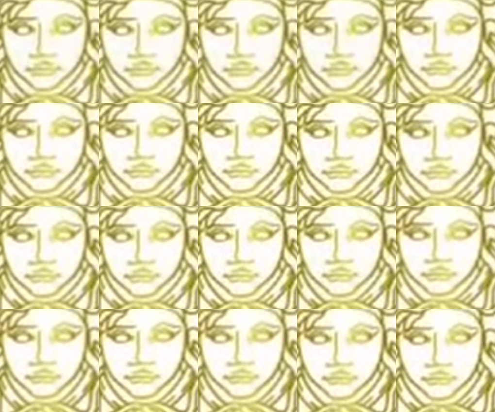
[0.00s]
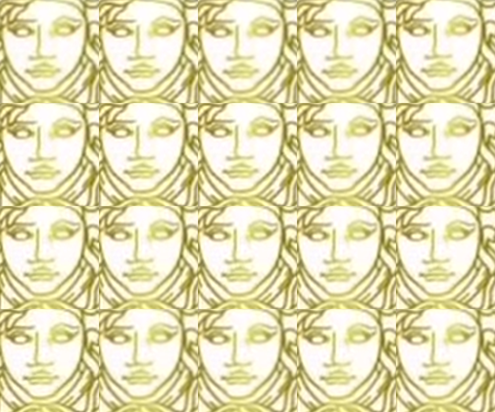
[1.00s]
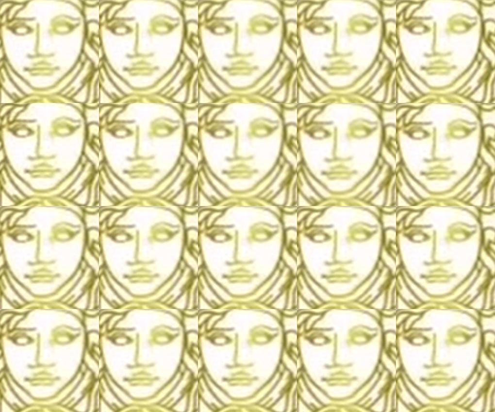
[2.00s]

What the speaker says: Nobody speaks.